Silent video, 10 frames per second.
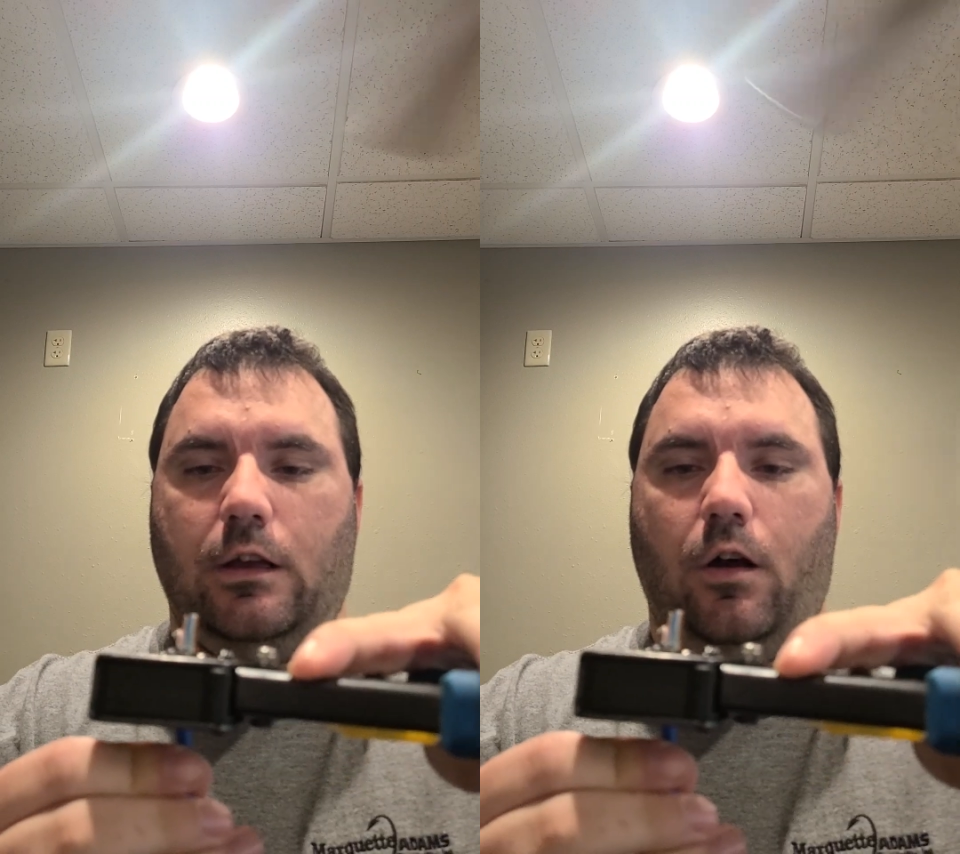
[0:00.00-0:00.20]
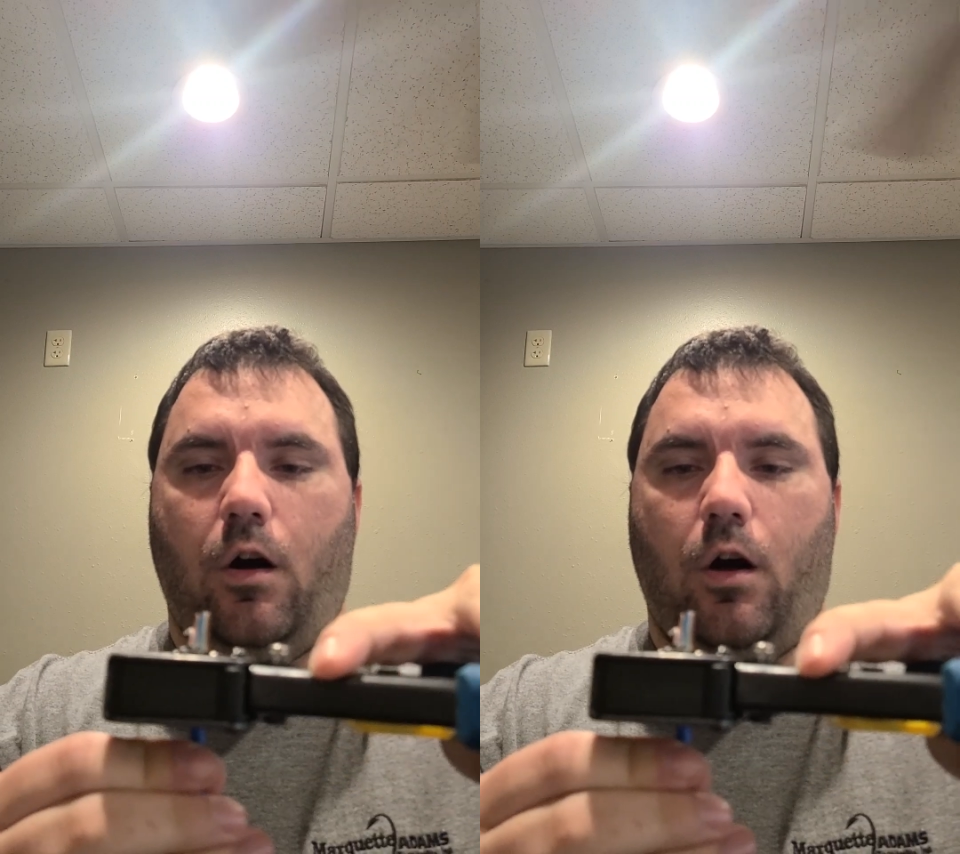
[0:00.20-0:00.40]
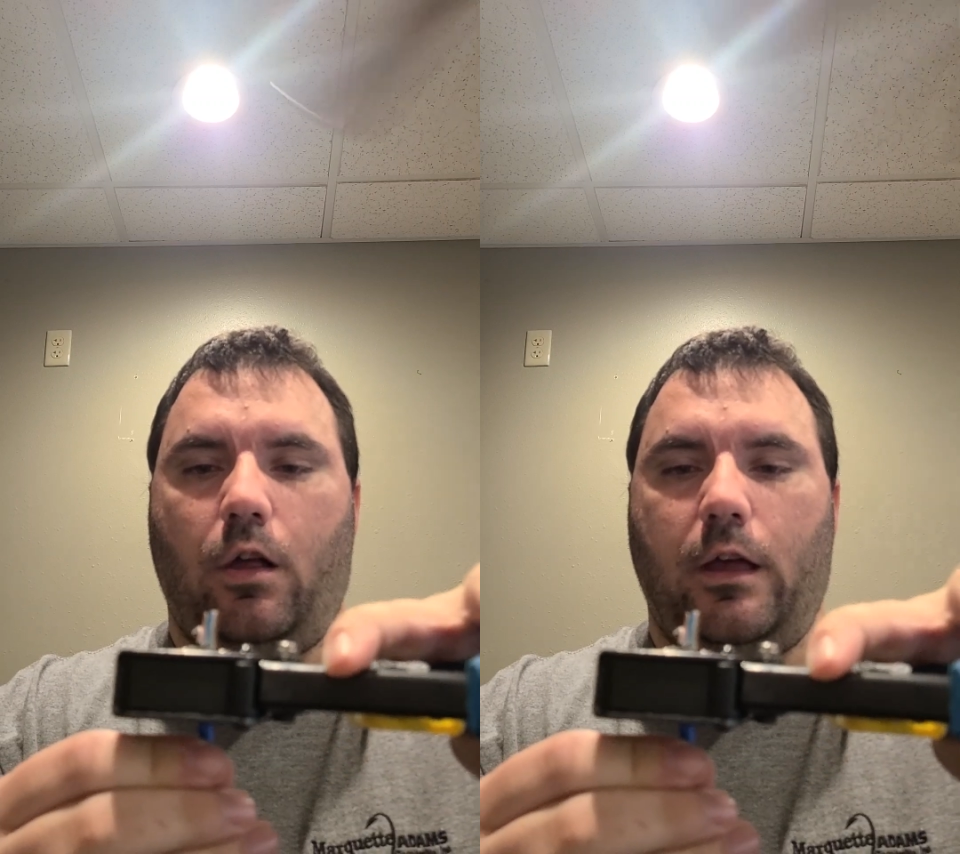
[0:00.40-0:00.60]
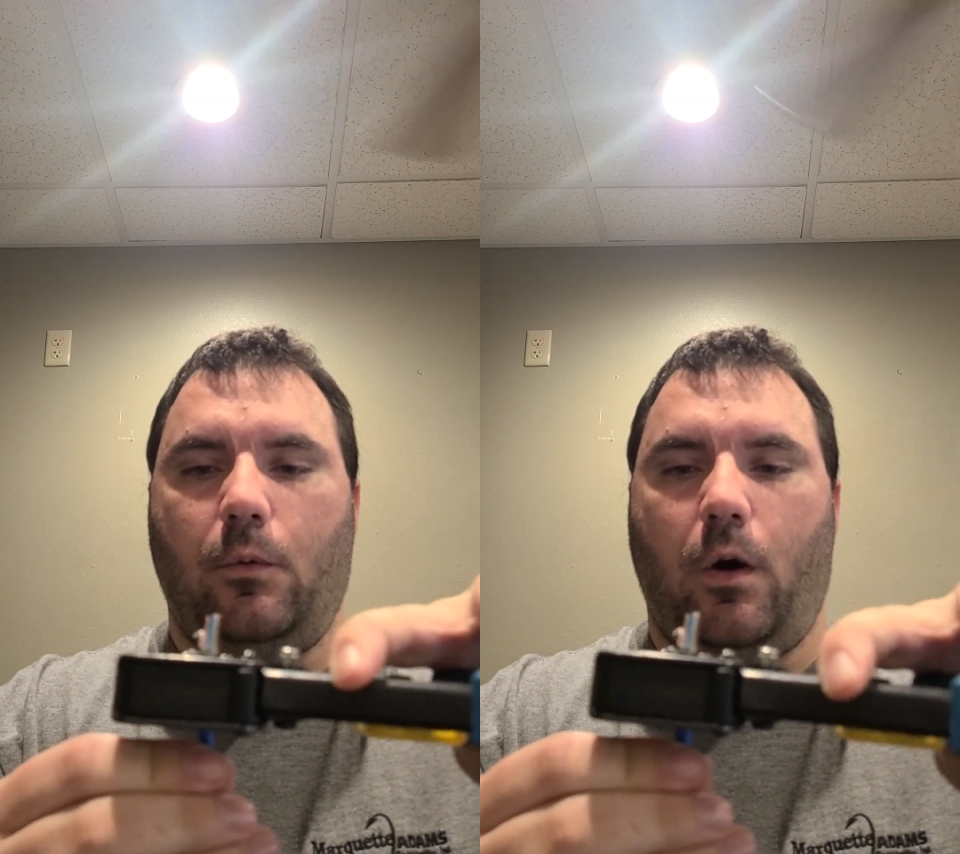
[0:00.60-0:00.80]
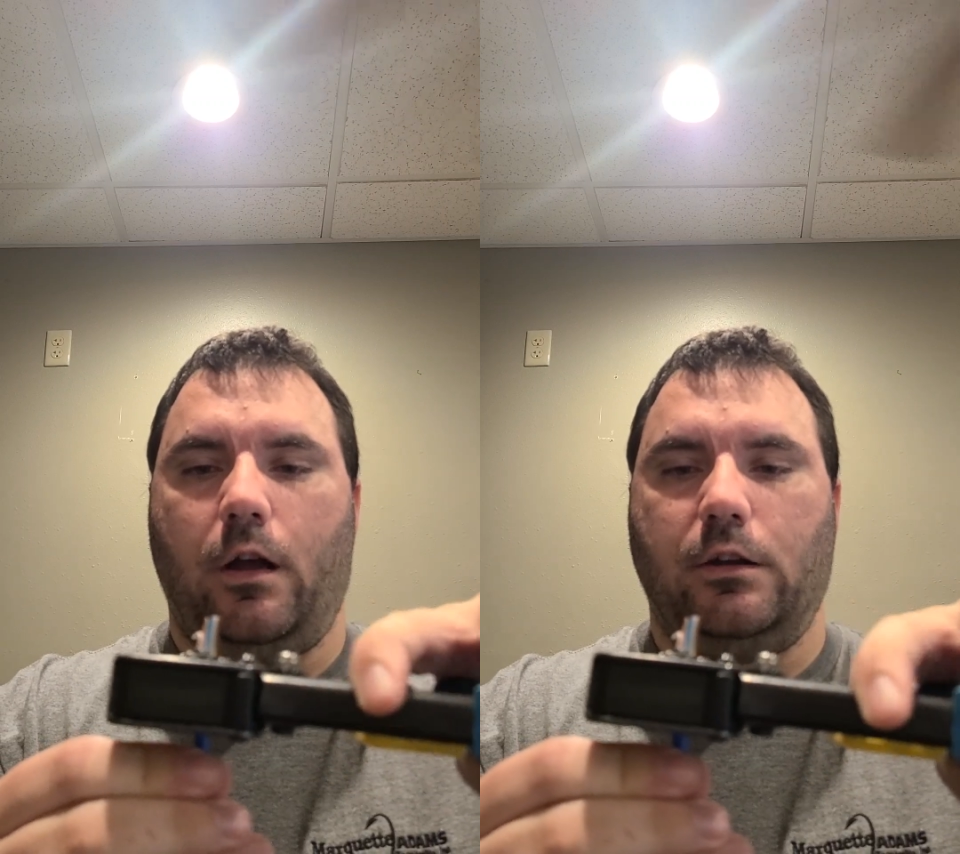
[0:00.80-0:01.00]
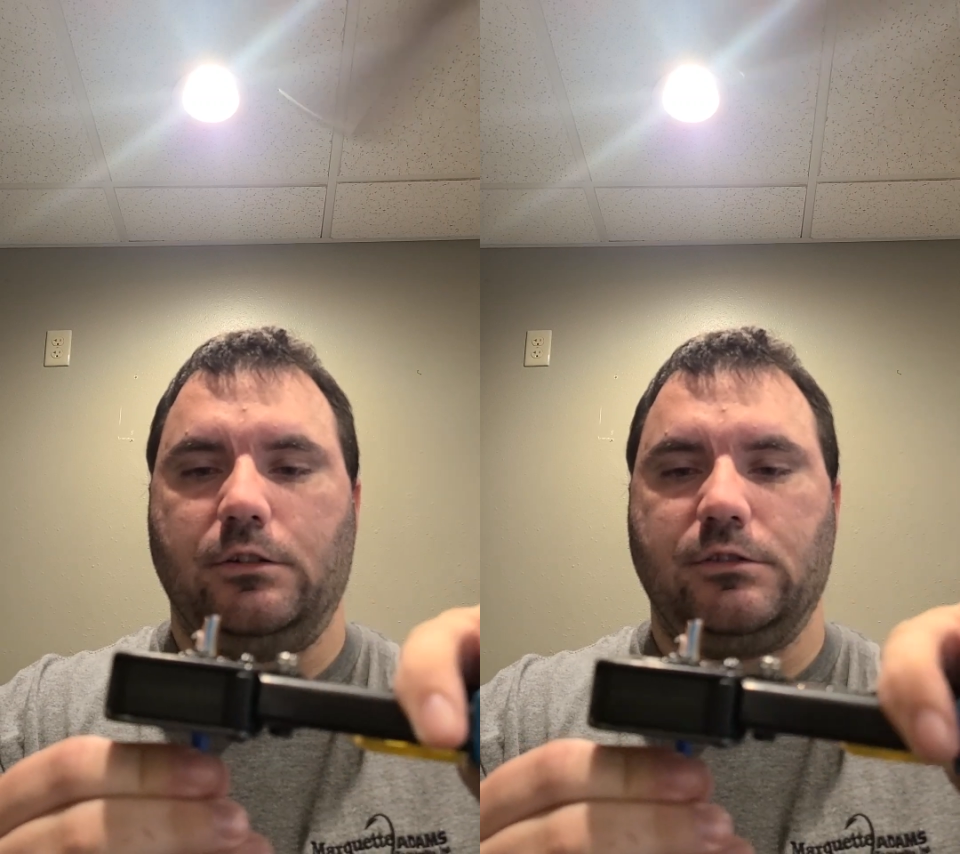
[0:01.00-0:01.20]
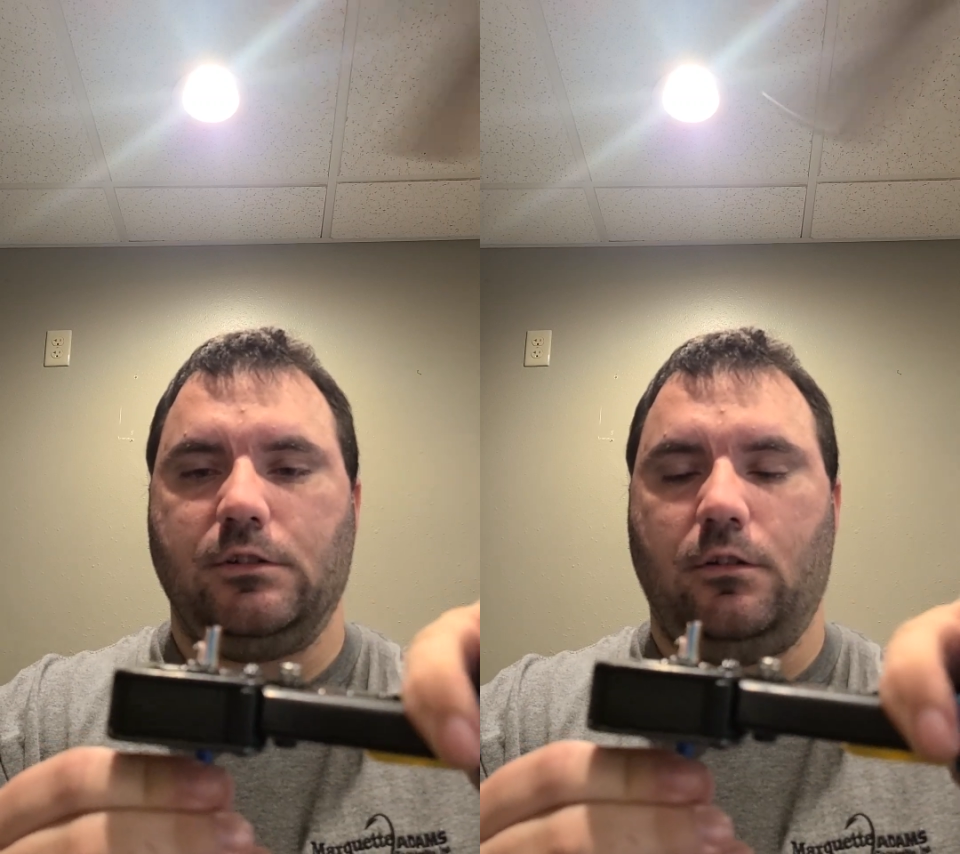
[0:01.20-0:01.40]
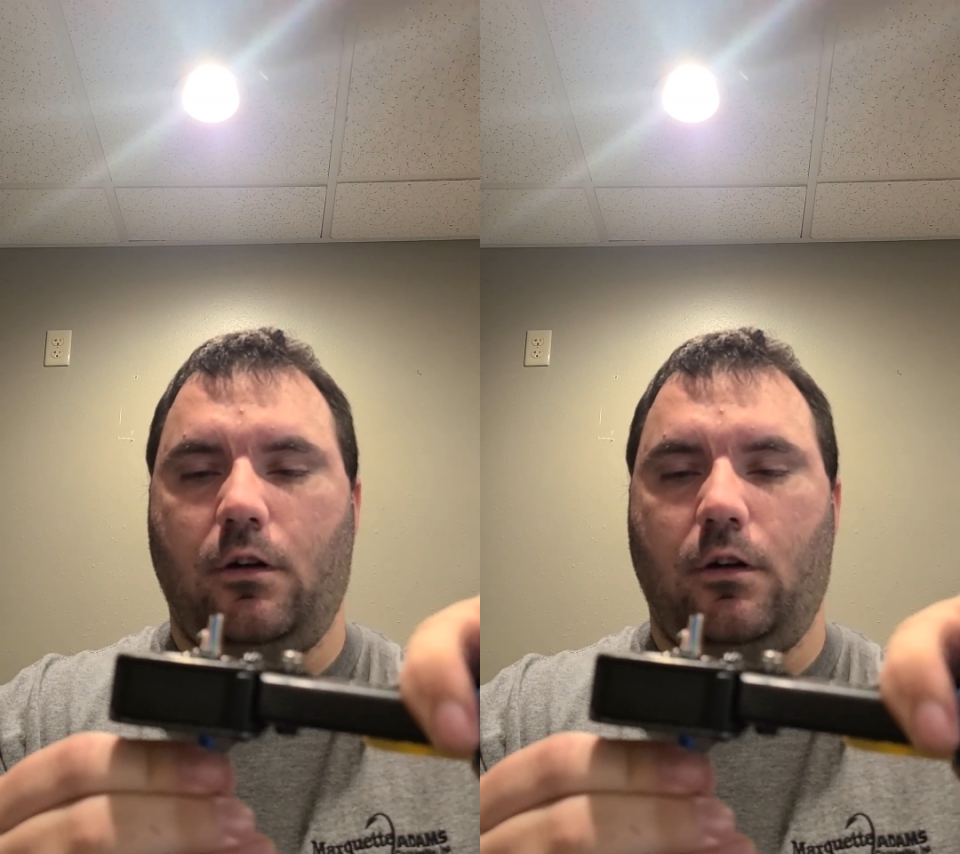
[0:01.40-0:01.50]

all 8 wires